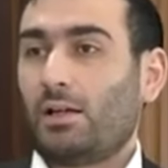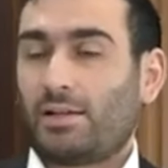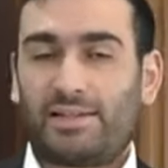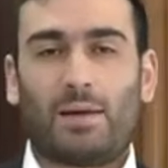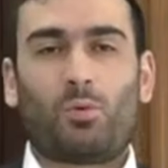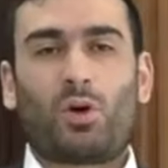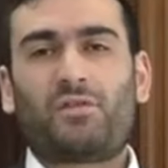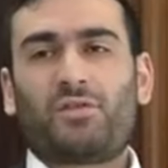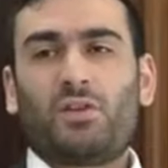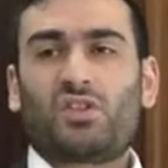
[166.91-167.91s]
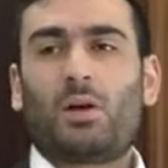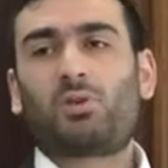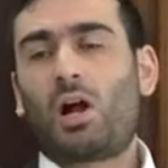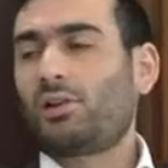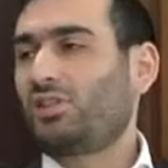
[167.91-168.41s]
He says, yeah, but what if some
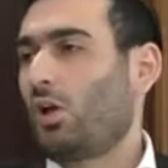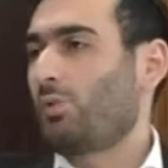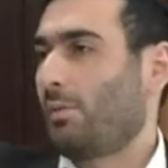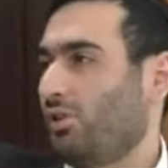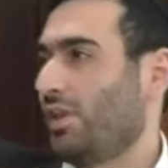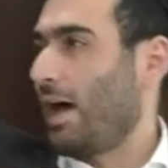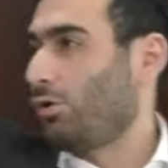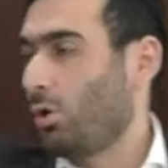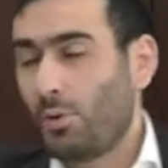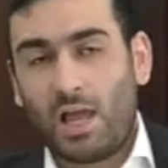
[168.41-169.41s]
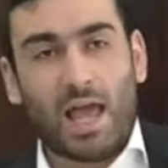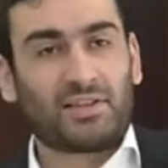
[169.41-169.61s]
guards tell me I'm in that room,